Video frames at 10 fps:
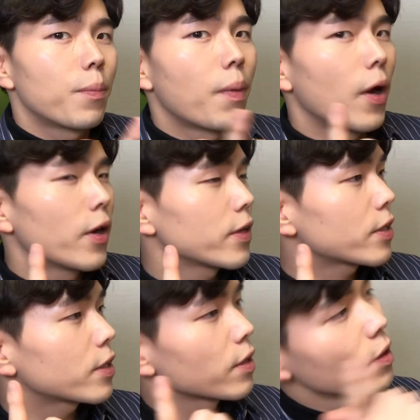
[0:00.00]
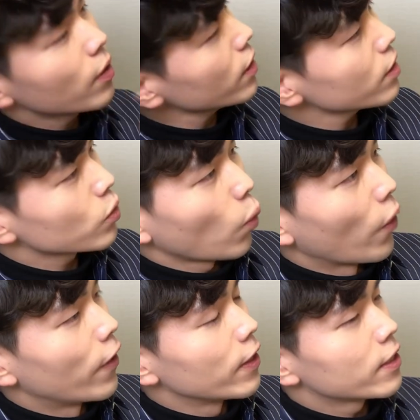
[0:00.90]
But look at this
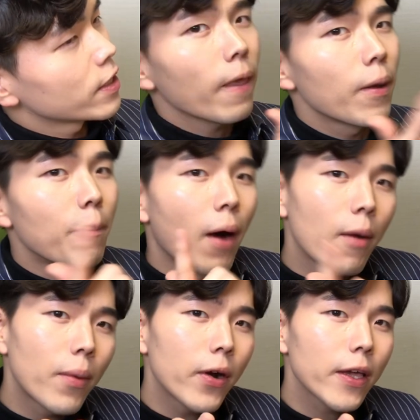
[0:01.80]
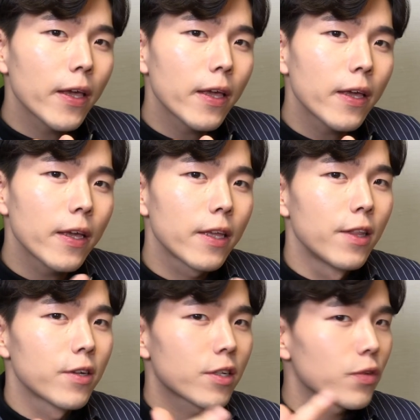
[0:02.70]
word, Bong Monkey. It
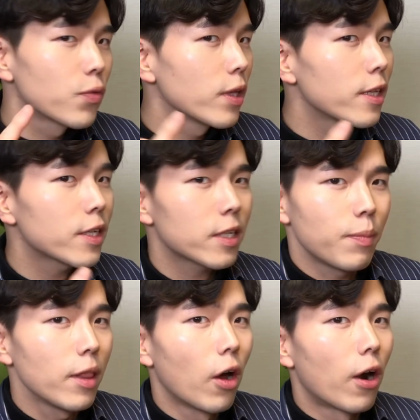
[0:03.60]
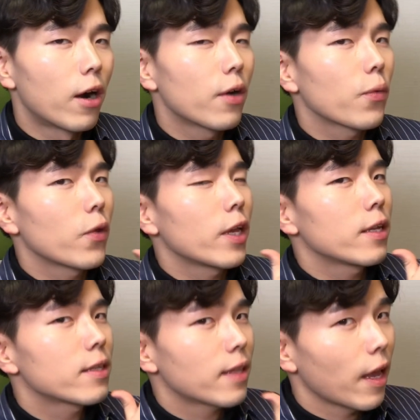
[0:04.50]
looks really similar
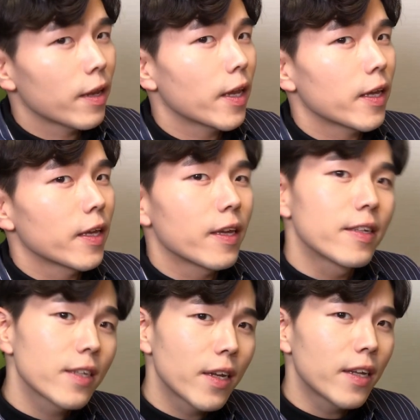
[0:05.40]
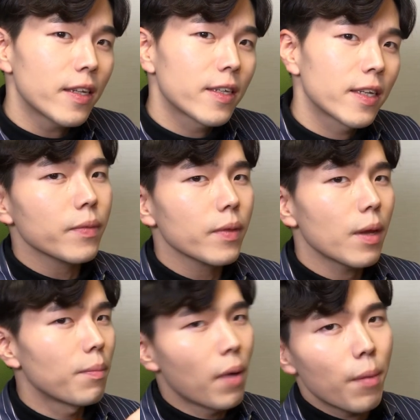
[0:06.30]
with Dangling, isn't it?
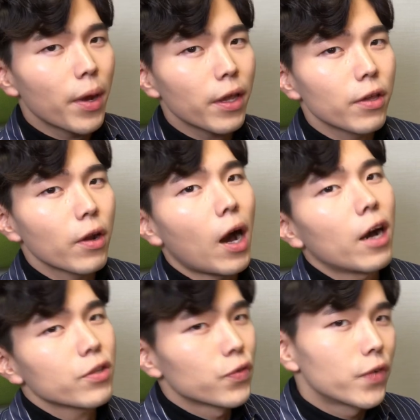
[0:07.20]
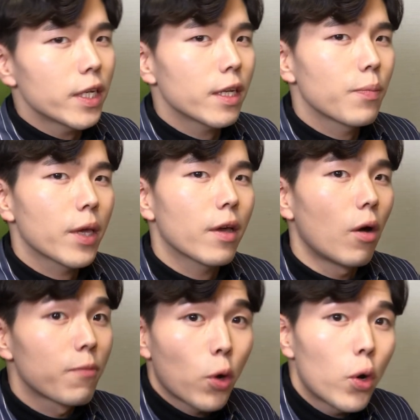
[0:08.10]
Bong Monkey, you know how to read it,
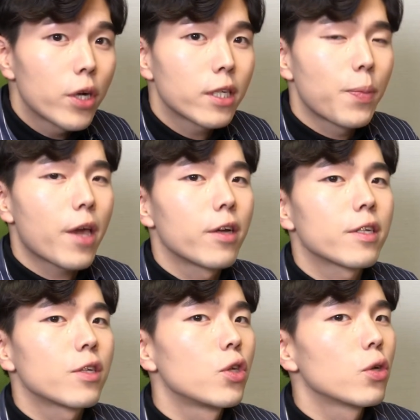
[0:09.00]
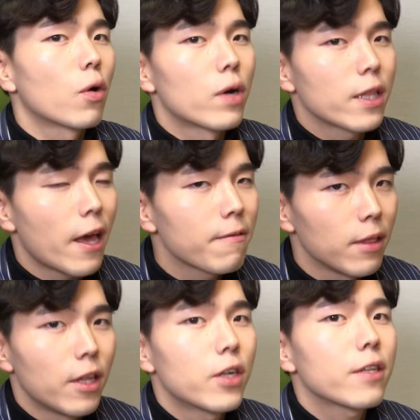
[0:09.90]
of course, because you already have
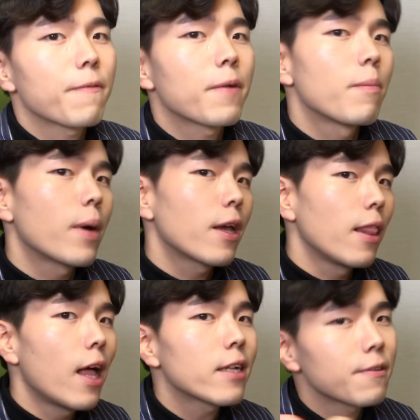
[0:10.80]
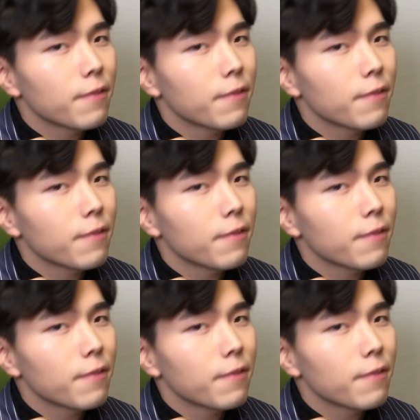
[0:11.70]
learned from my last